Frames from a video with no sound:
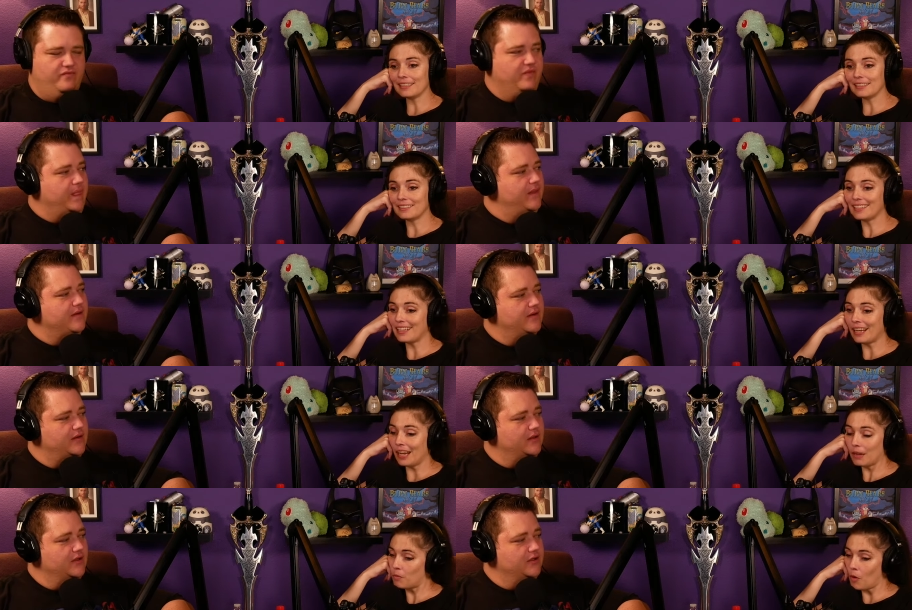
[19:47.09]
Speaker 1: this, and
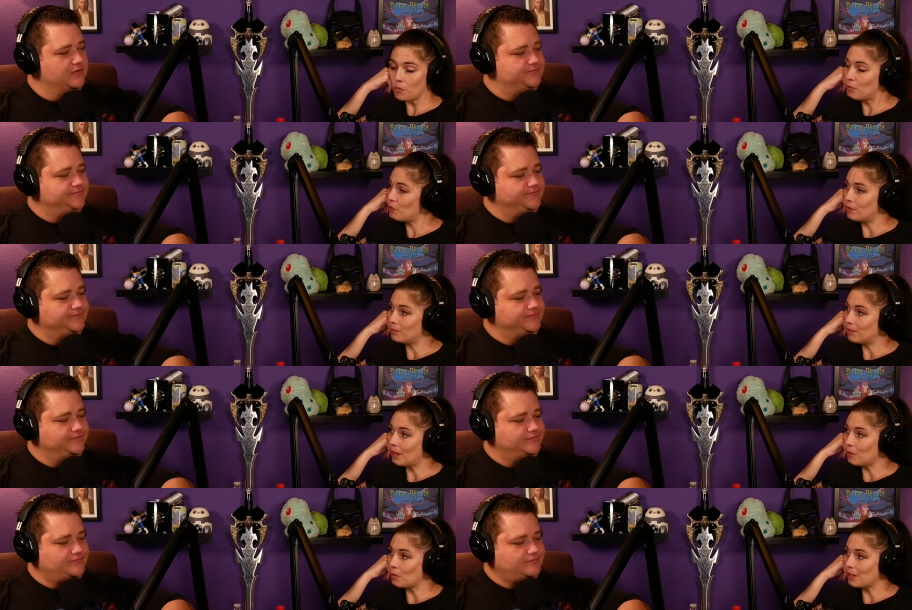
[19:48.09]
I, I won't move them.
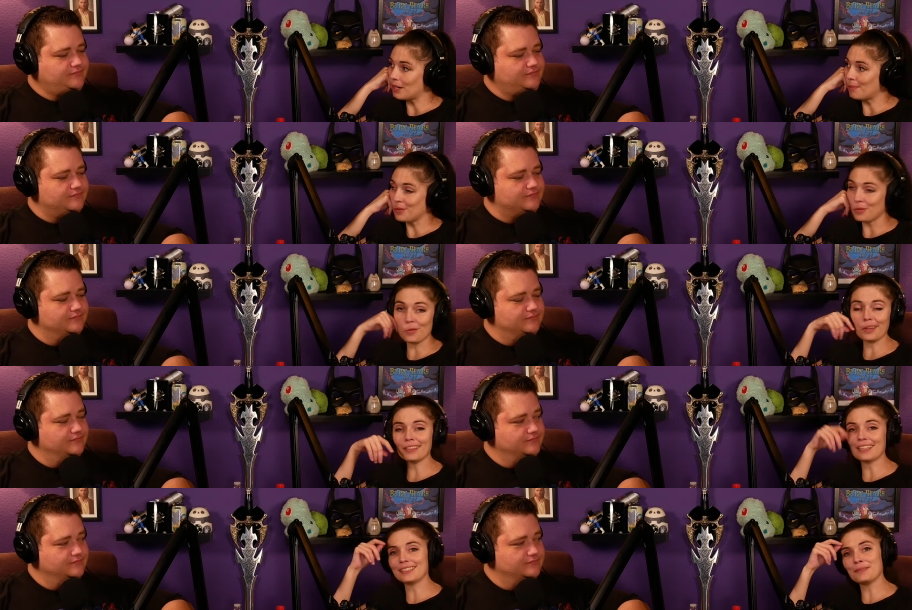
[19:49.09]
I won't get up. You will
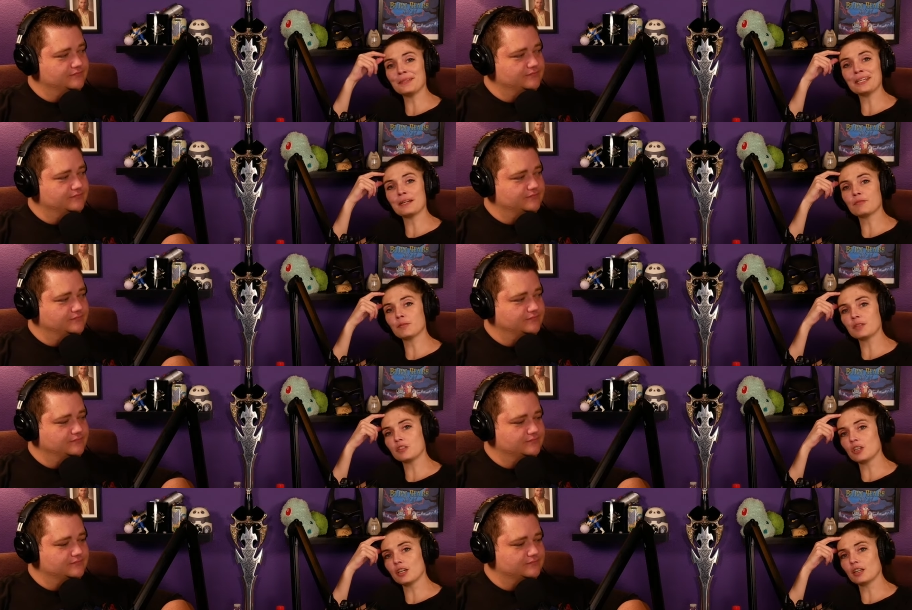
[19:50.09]
not see me get up from
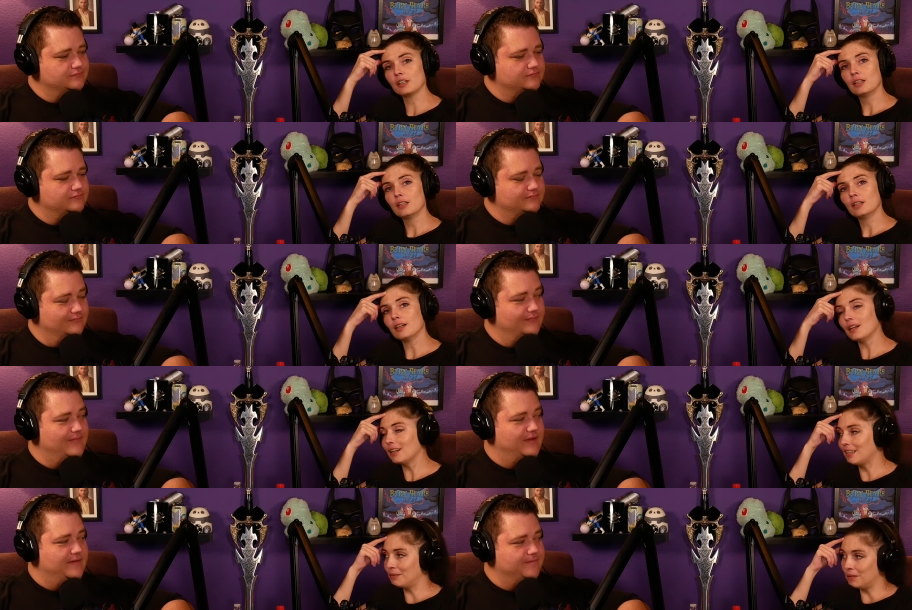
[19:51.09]
this chair.
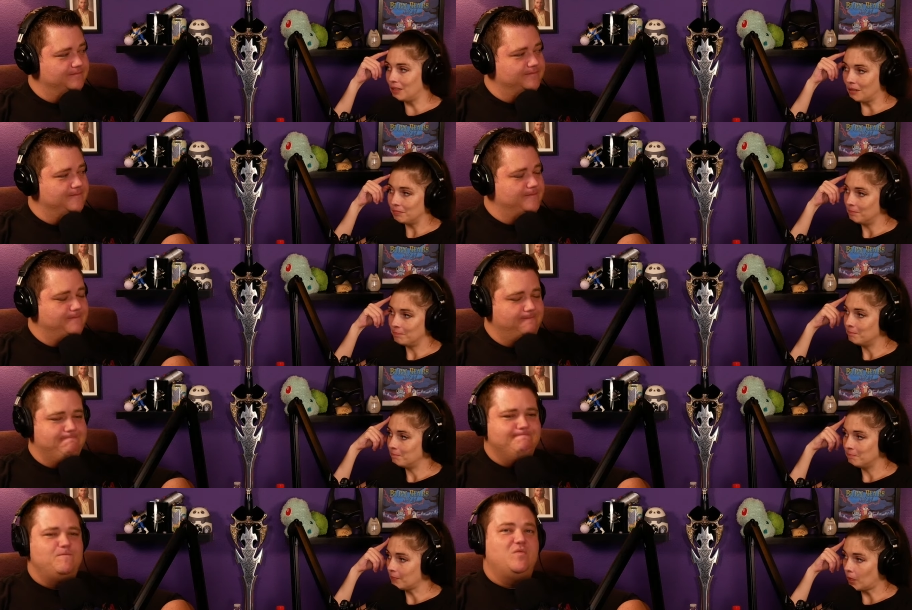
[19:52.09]
Uh, yeah. it no,
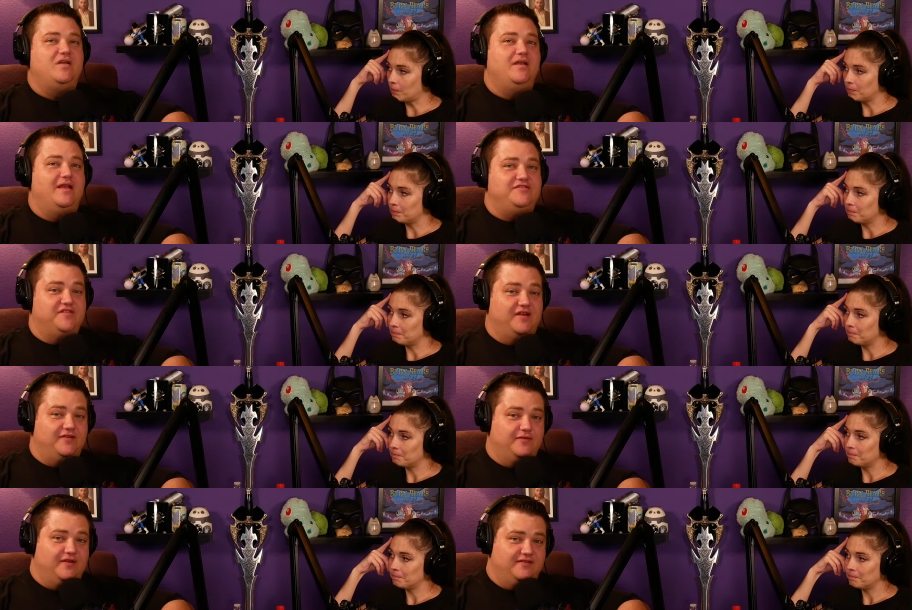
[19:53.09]
Speaker 2: no. Just gotta
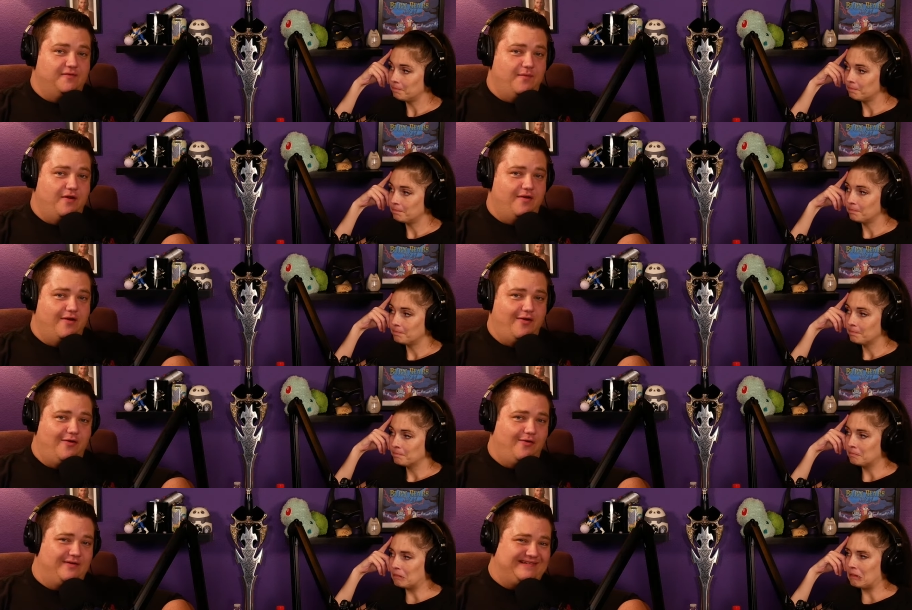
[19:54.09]
do it again
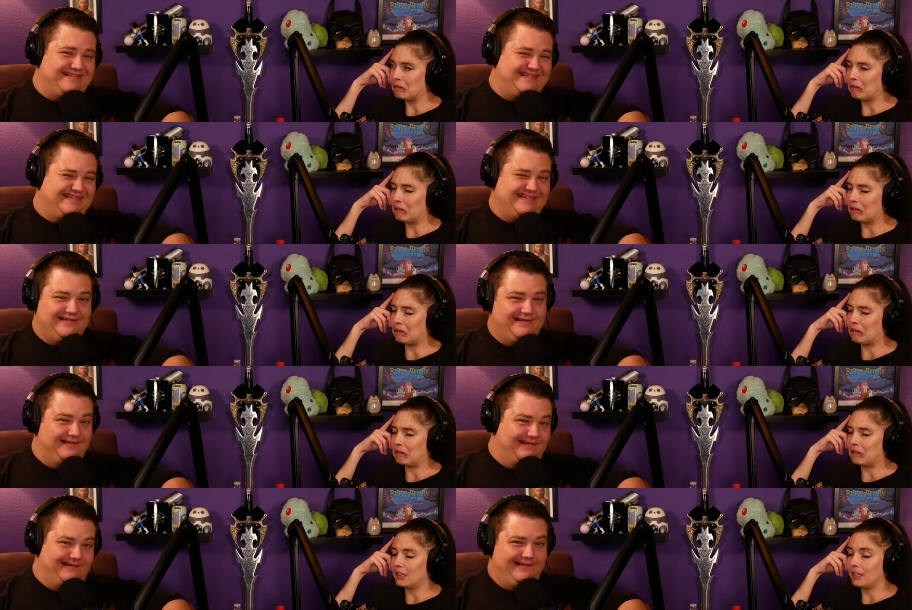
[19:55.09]
tomorrow.
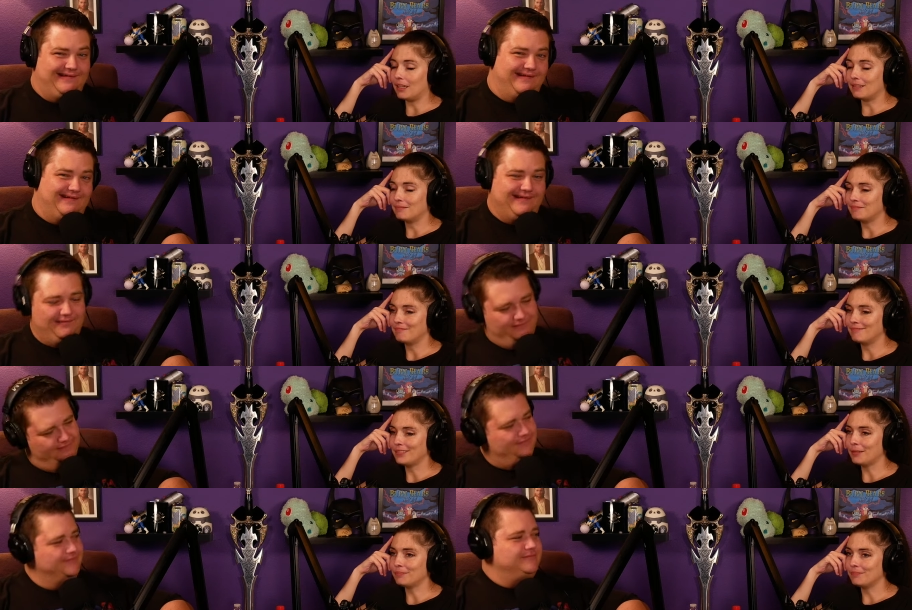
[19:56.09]
Speaker 1: Uh, yeah.
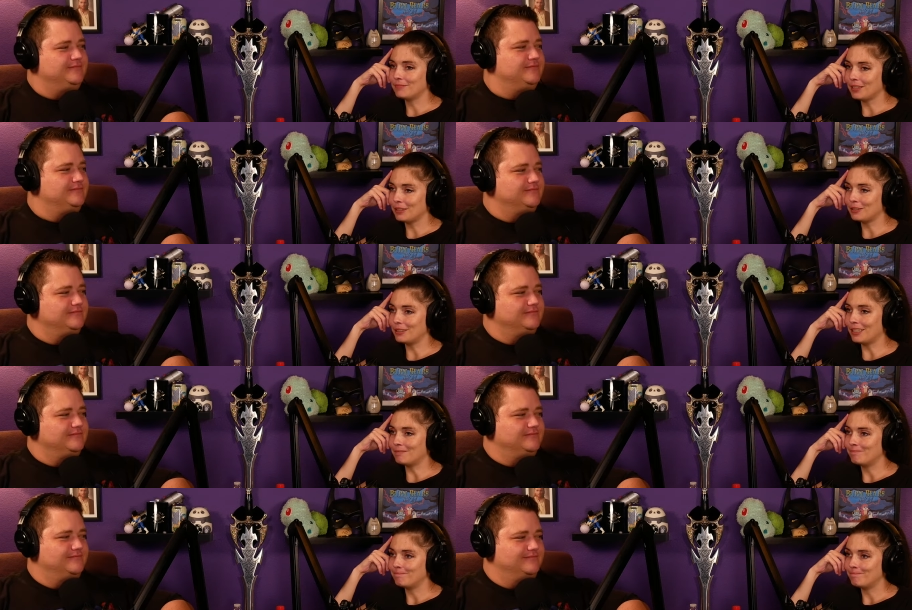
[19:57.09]
Yep. Gotta do it again